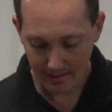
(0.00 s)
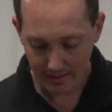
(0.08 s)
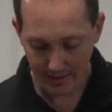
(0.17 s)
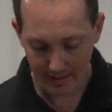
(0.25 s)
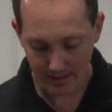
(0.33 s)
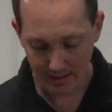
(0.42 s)

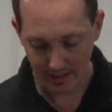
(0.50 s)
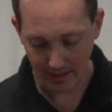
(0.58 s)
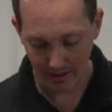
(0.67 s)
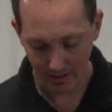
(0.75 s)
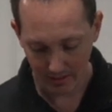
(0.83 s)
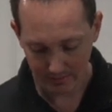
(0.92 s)
this to
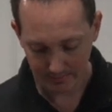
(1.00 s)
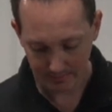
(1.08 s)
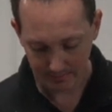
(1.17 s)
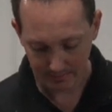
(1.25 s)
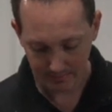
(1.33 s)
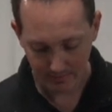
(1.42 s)
here,
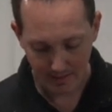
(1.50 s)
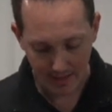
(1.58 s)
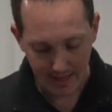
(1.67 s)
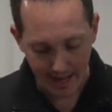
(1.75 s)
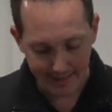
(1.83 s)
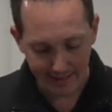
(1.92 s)

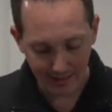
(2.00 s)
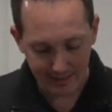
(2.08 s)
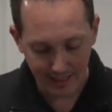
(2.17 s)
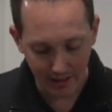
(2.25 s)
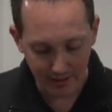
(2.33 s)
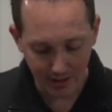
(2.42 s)
and it'll
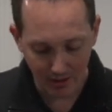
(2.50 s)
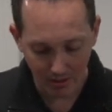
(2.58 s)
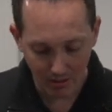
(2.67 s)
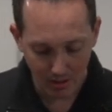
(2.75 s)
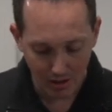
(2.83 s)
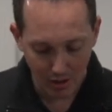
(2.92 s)
tell
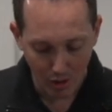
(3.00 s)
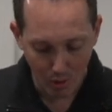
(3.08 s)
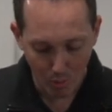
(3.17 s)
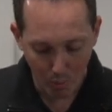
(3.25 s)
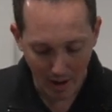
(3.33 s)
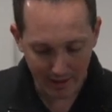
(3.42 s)
you
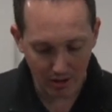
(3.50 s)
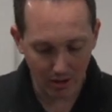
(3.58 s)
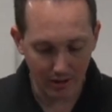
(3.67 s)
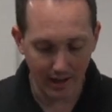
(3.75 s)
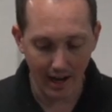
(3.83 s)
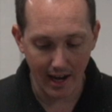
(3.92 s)
whether
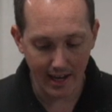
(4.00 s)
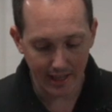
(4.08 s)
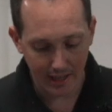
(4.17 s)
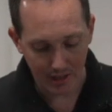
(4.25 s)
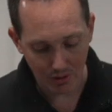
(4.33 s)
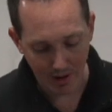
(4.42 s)
or
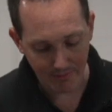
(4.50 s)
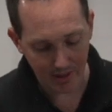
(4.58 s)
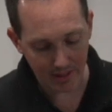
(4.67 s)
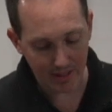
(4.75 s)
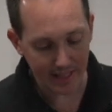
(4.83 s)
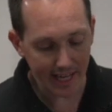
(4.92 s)
not you have a
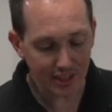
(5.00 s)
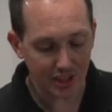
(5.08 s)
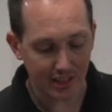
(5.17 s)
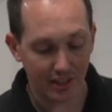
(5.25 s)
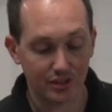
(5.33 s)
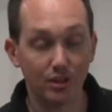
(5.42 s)
good connection here.